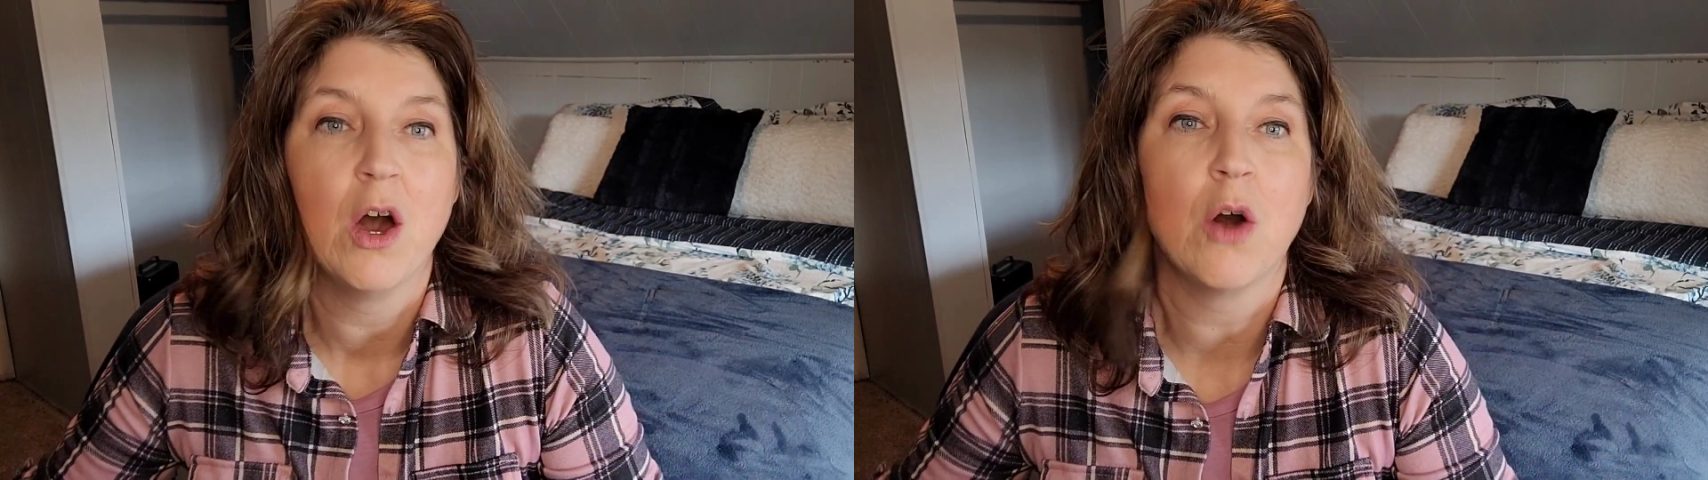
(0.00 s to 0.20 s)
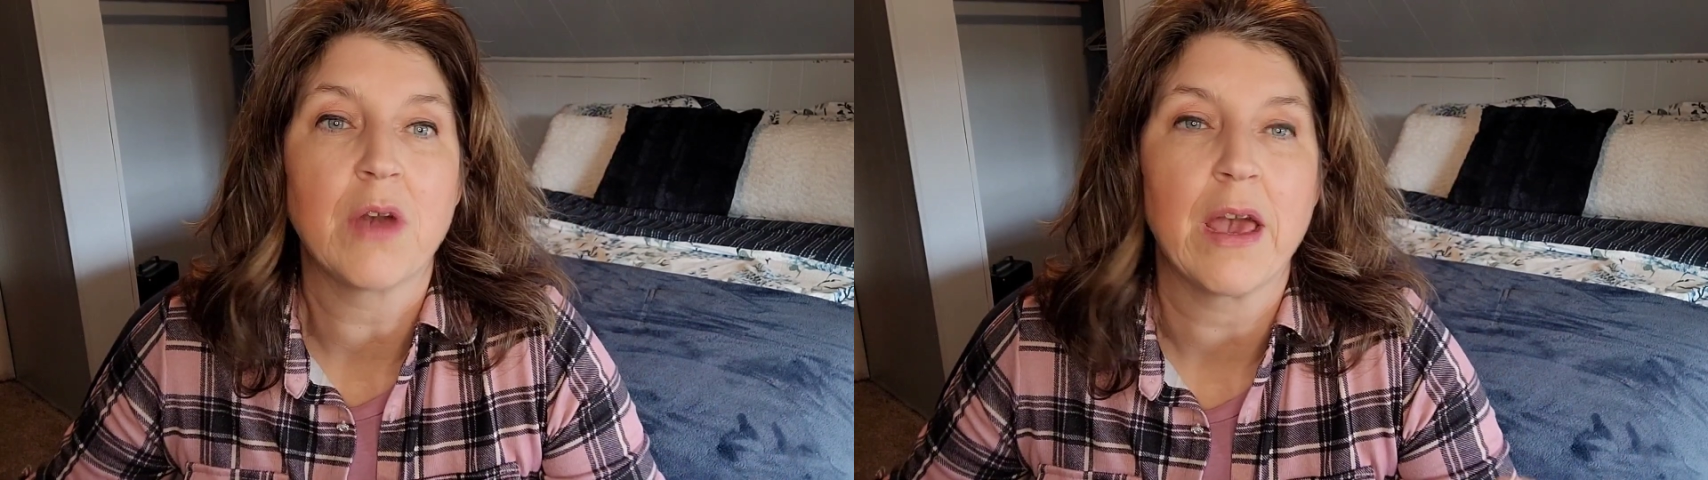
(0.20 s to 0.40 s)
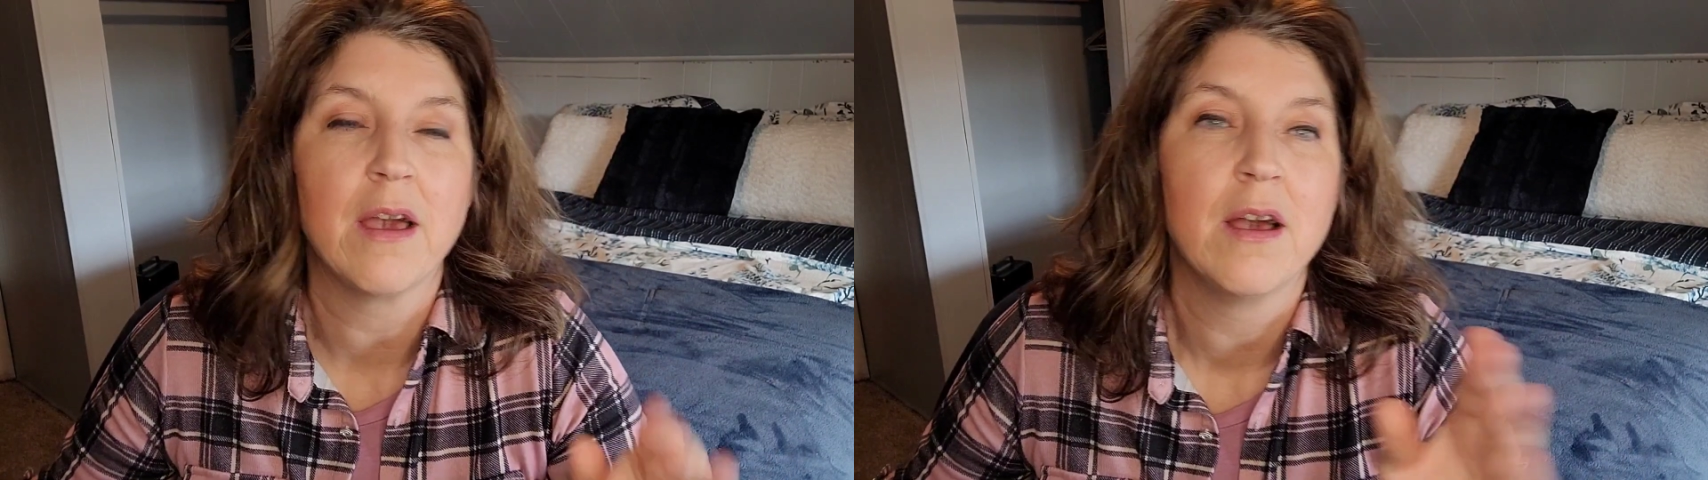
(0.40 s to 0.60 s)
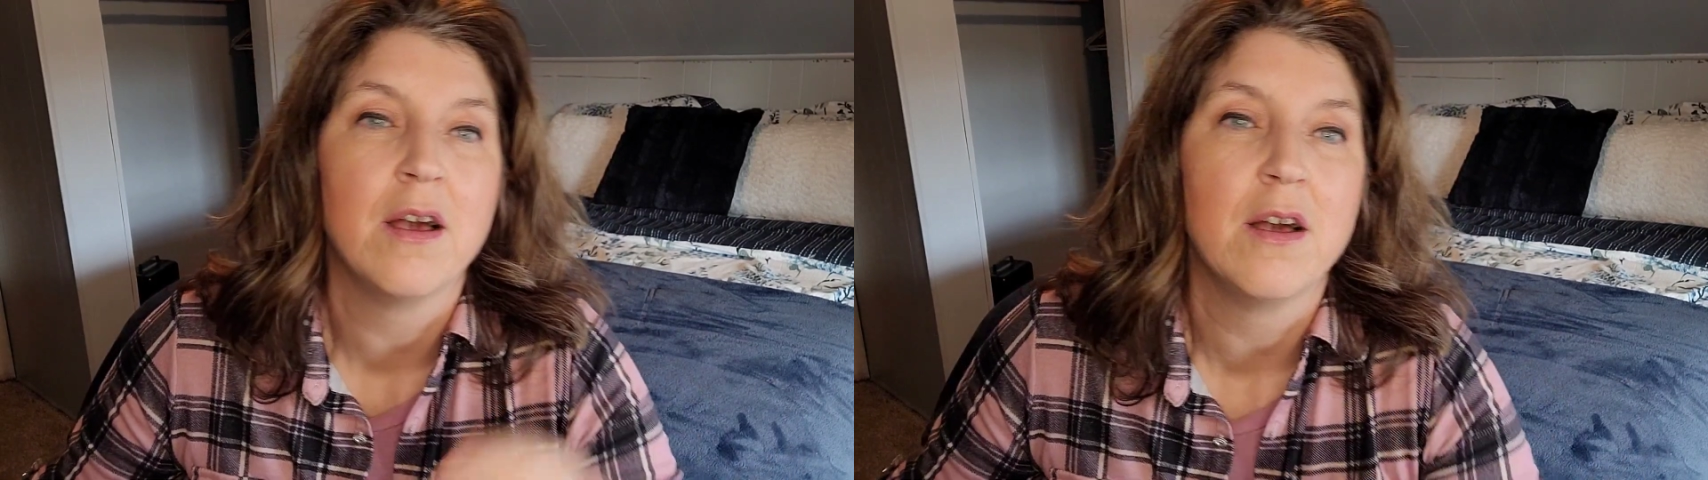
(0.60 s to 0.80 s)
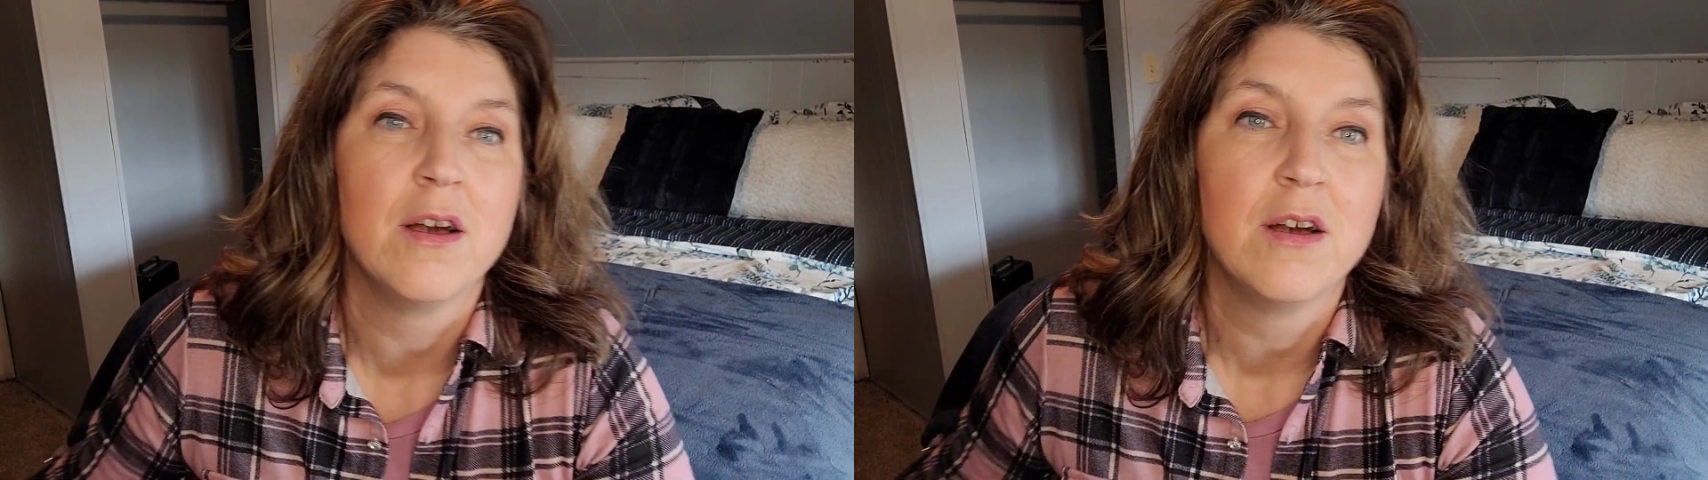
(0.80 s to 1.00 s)
Okay,
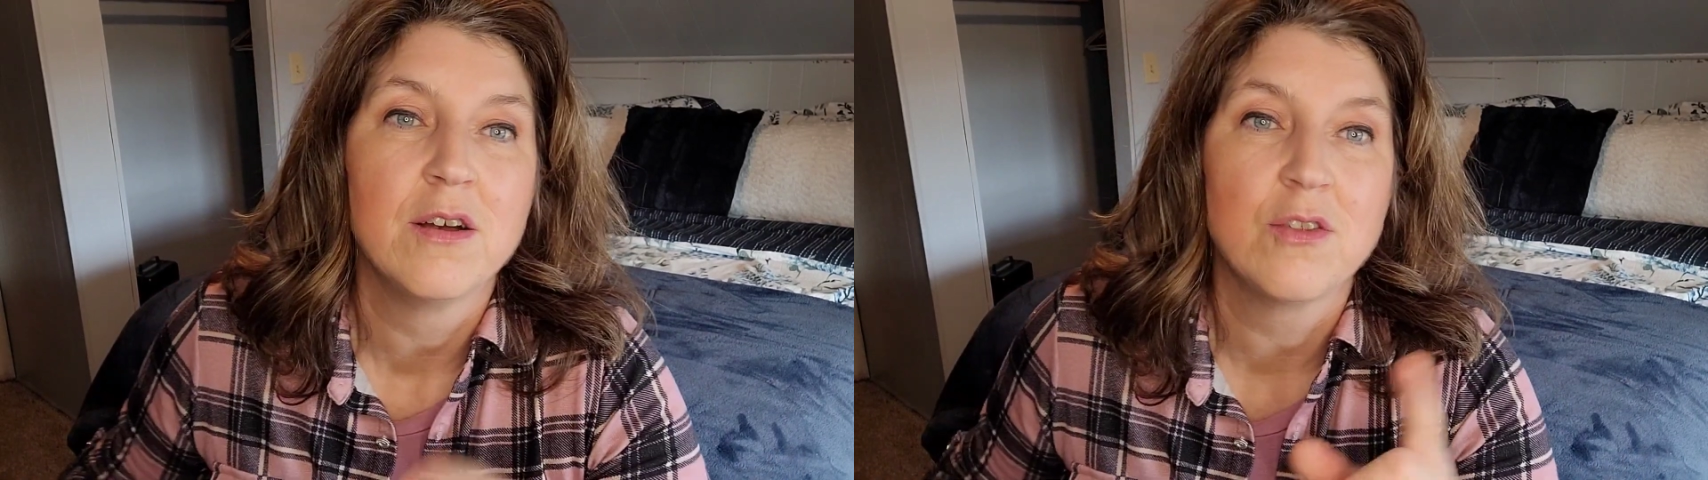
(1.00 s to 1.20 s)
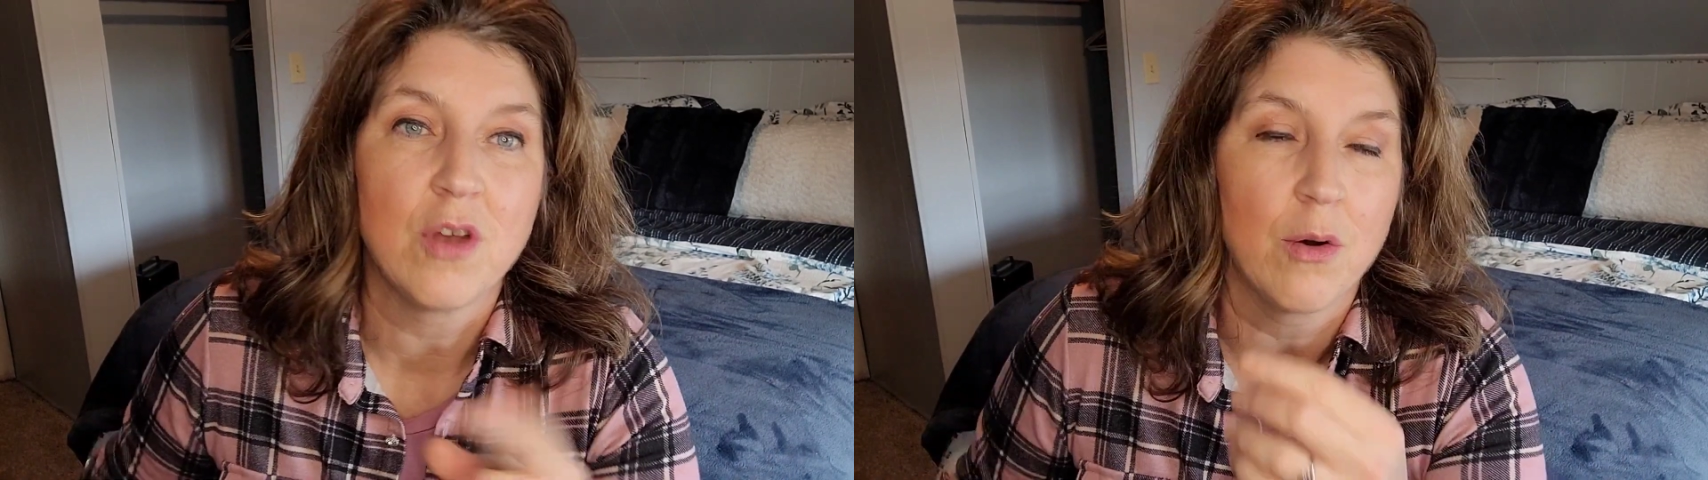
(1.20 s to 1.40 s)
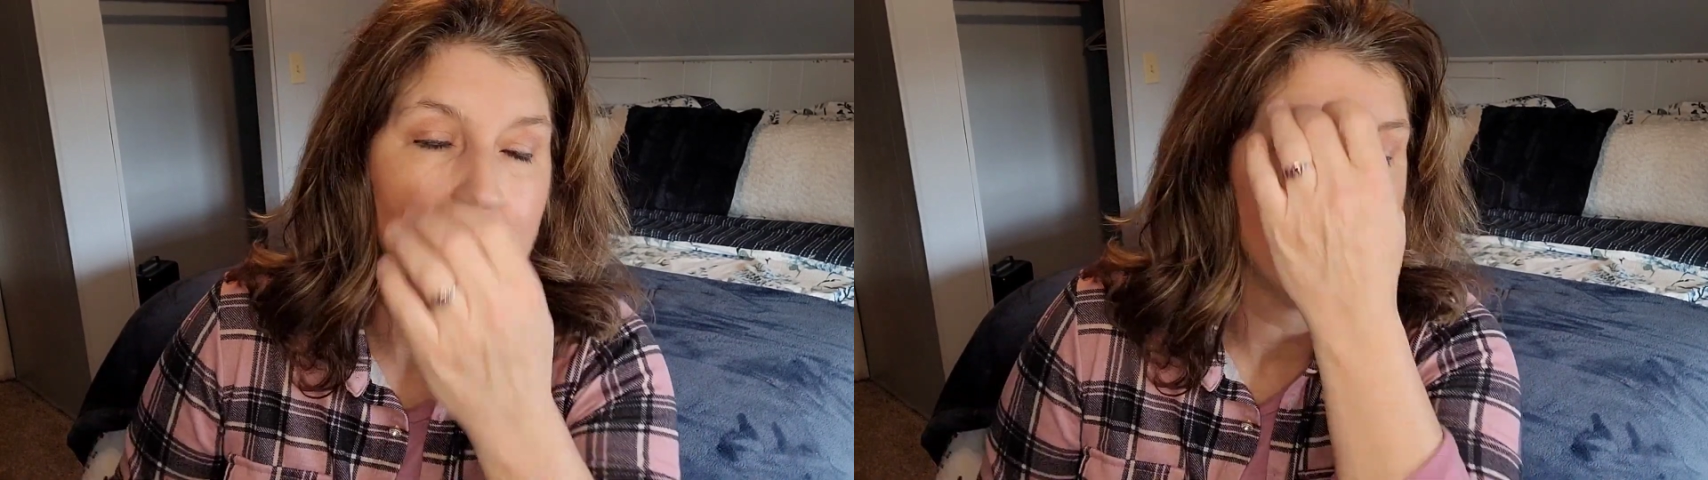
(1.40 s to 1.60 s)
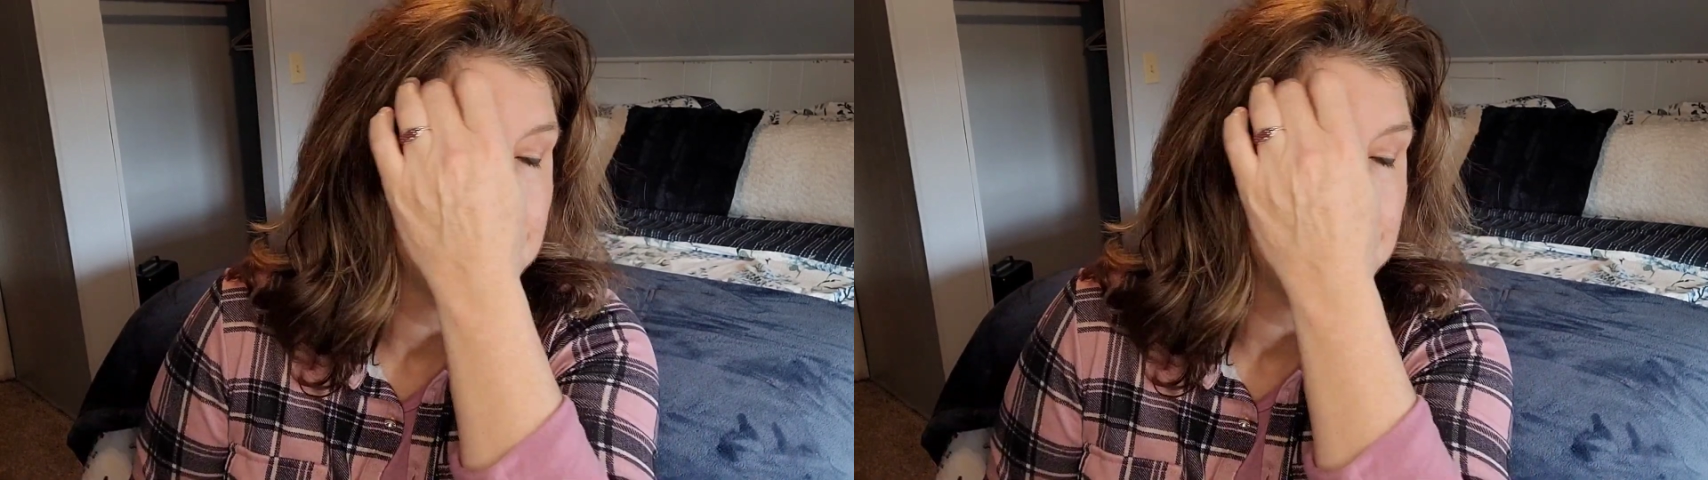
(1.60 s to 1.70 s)
so